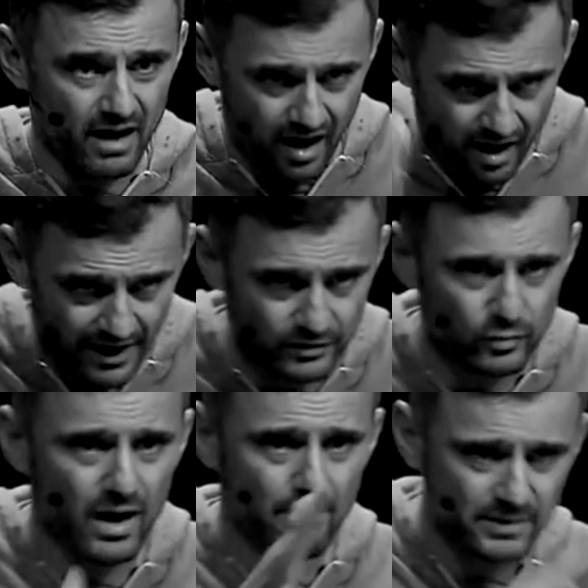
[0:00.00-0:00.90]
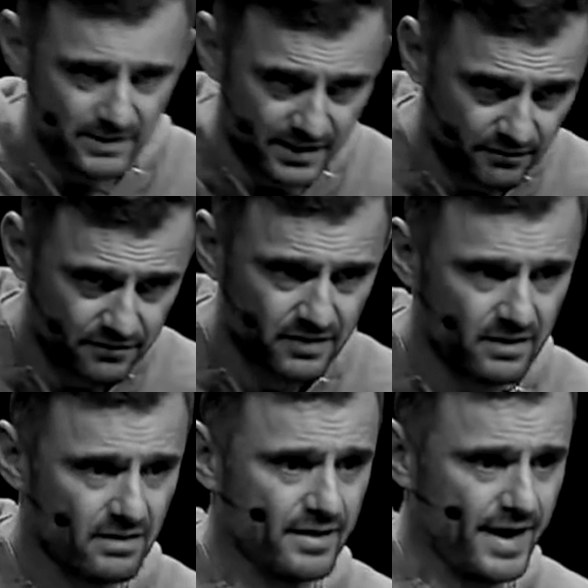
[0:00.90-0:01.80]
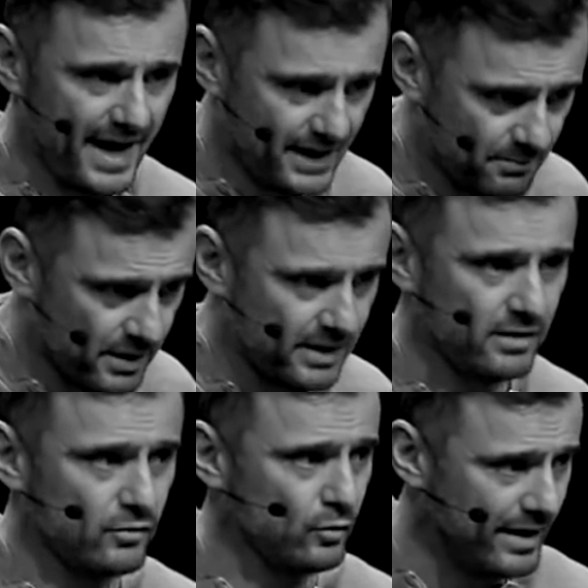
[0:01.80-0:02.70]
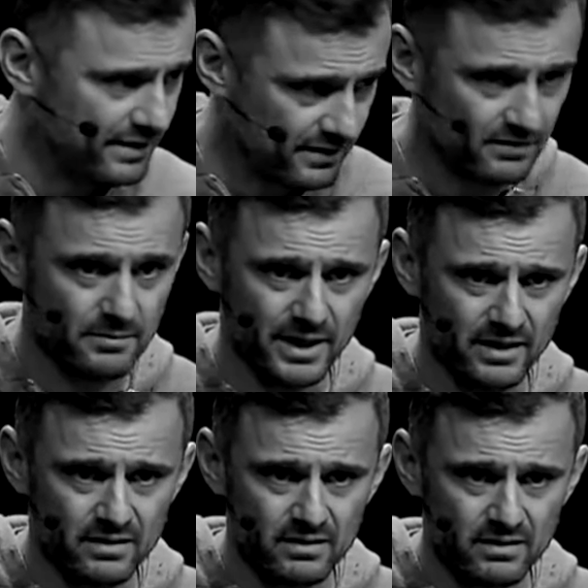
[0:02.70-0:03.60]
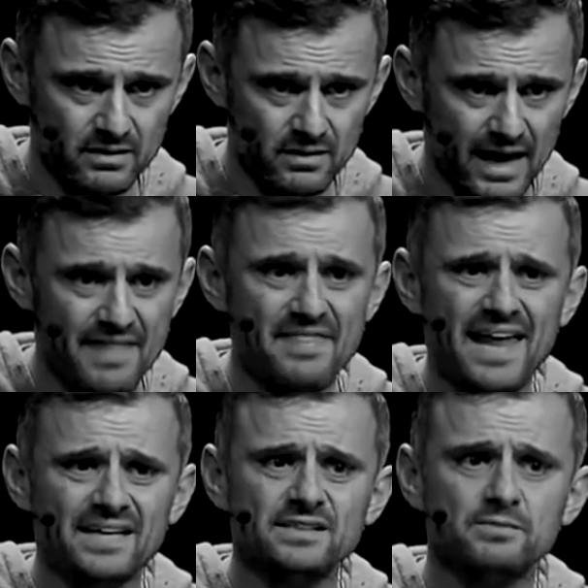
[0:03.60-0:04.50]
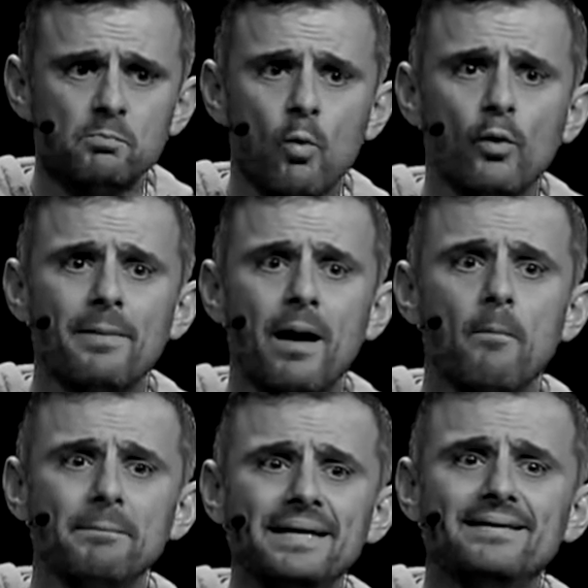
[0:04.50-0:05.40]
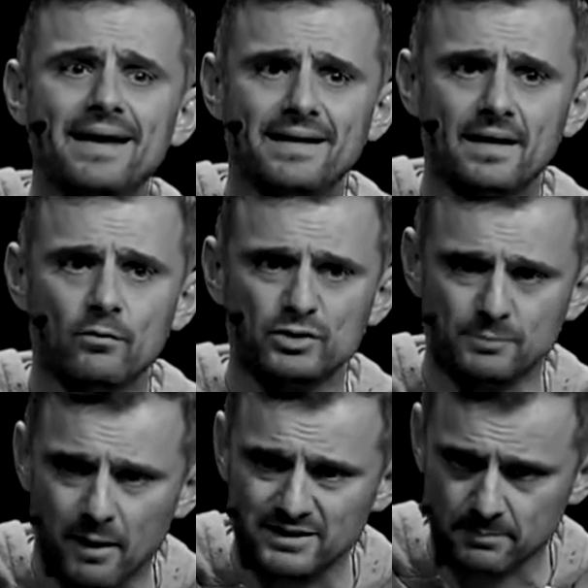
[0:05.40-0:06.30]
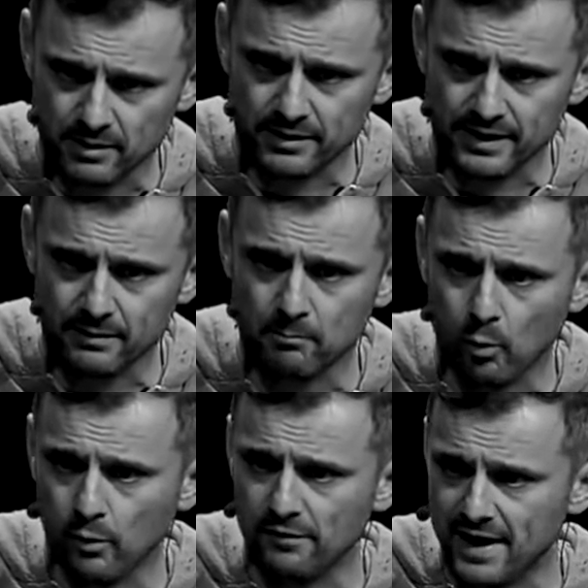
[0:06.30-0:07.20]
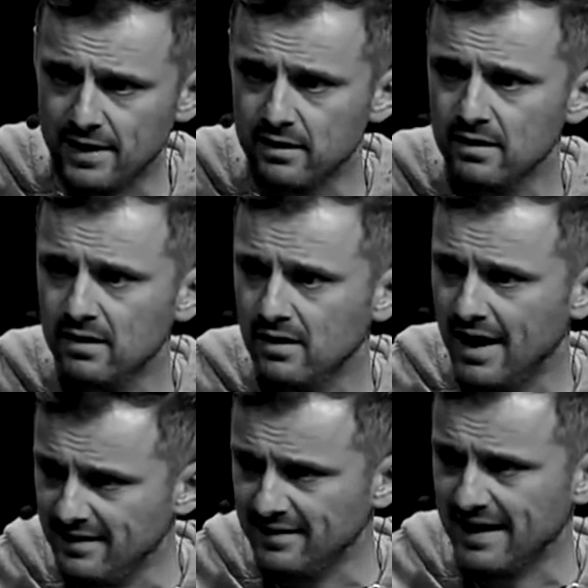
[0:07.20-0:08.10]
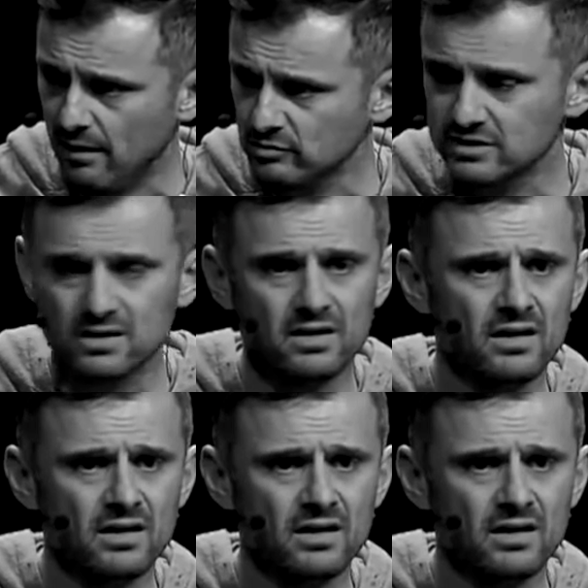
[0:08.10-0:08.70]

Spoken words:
I do not believe that anybody can do anything to me. And that is more about me taking responsibility more than anything else.